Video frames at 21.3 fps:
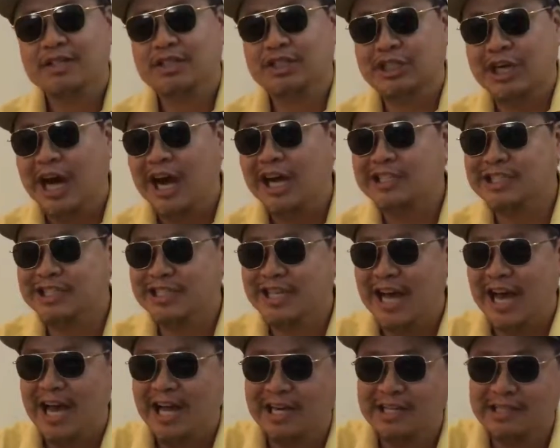Josh
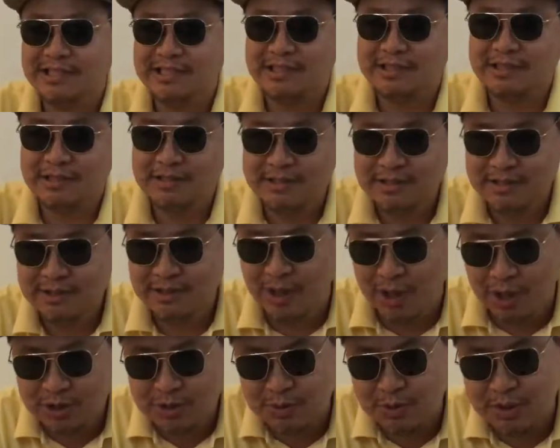Gattis
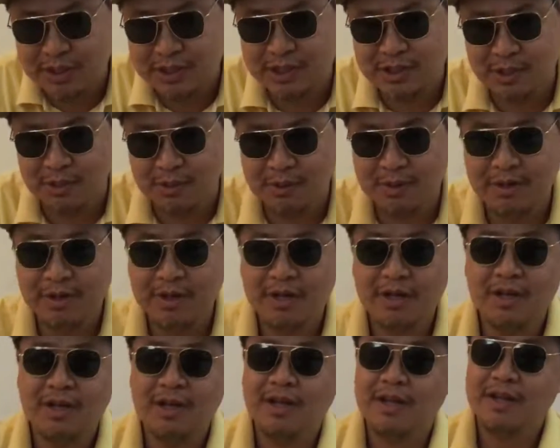knows what he's doing.
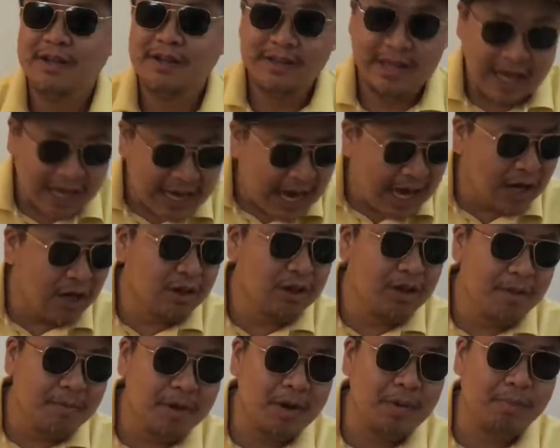They got a
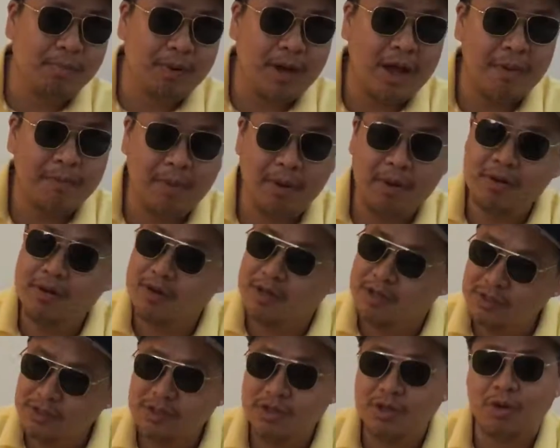limited playbook
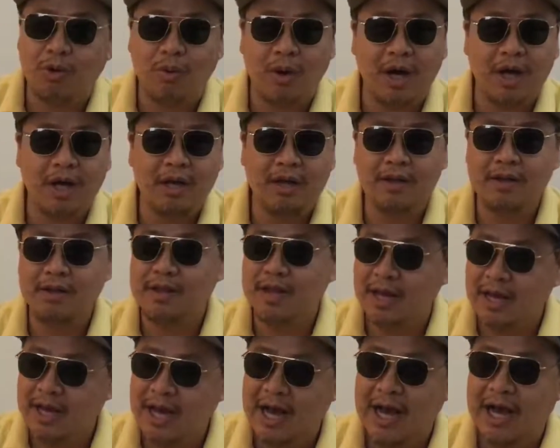because you know why?
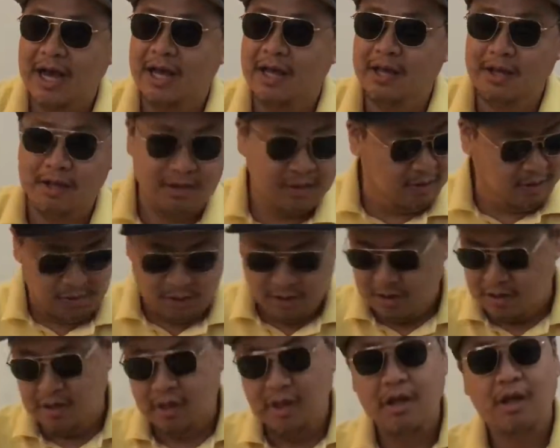That guy,
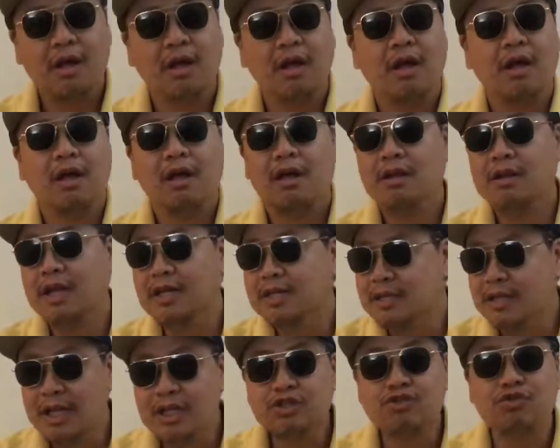look,
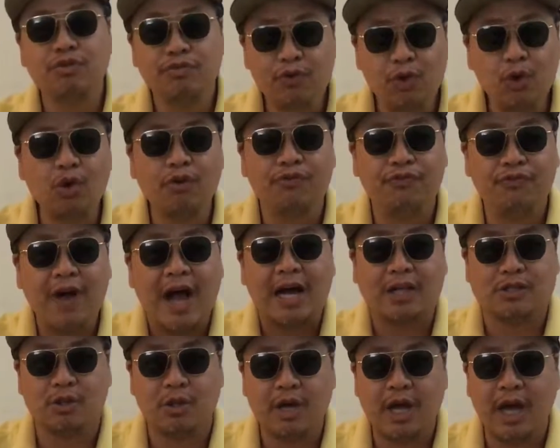let's review the
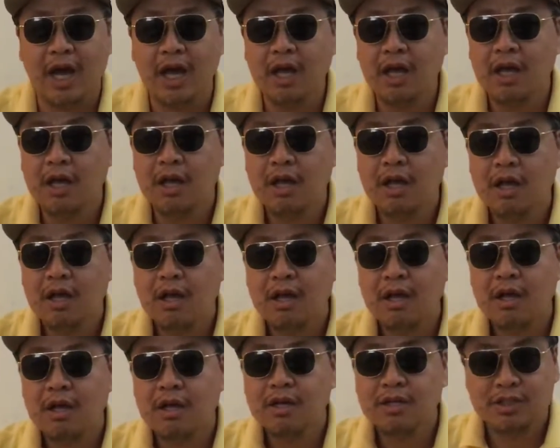facts, okay?
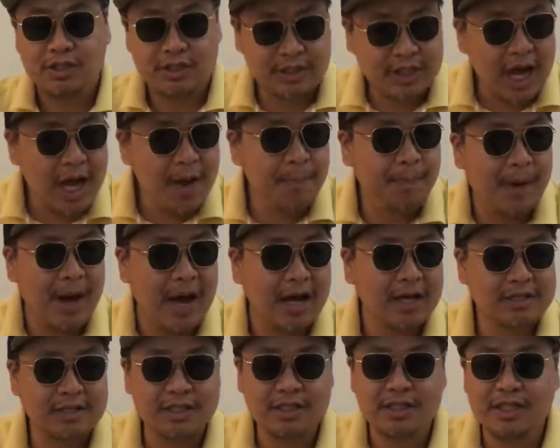Shea
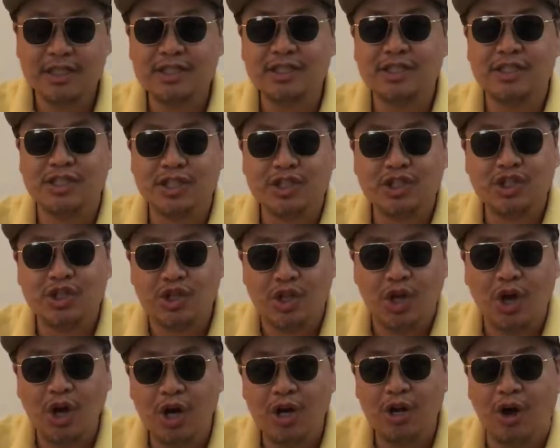Patterson, this is his
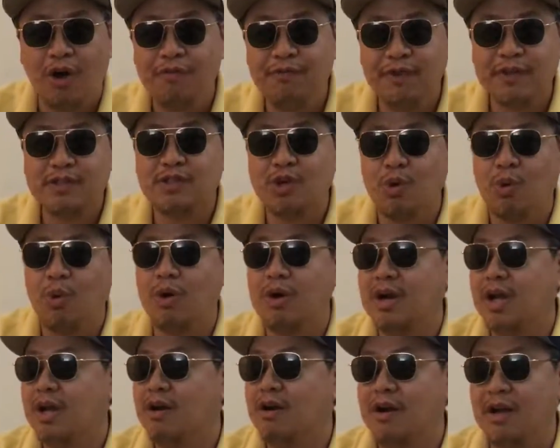third offensive
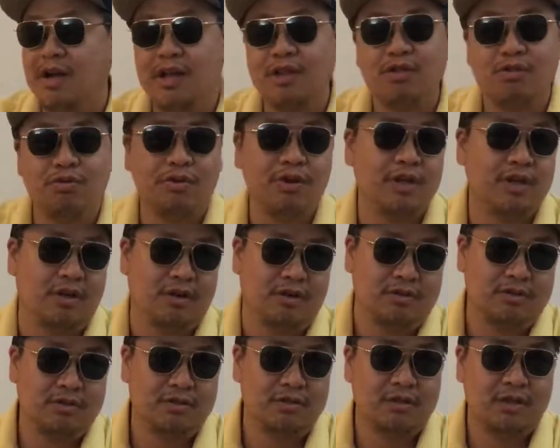coordinator in 3
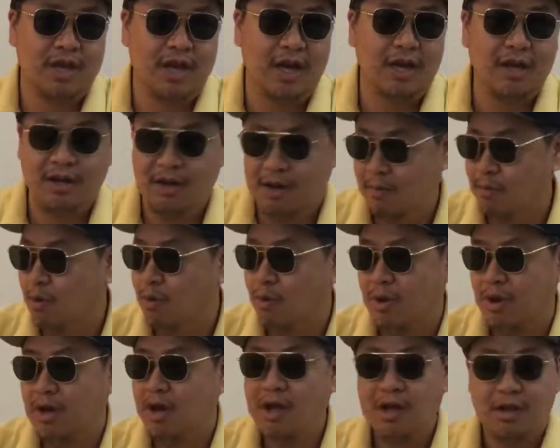years, okay? Number
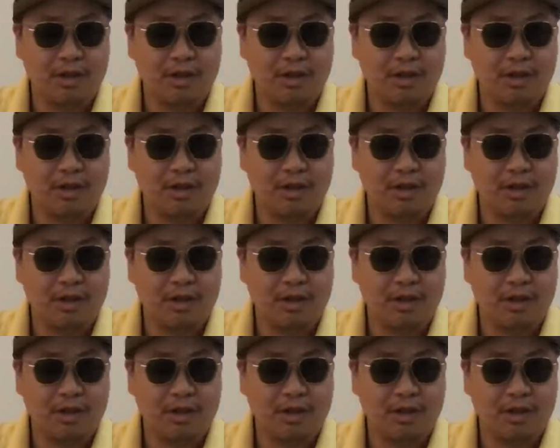one.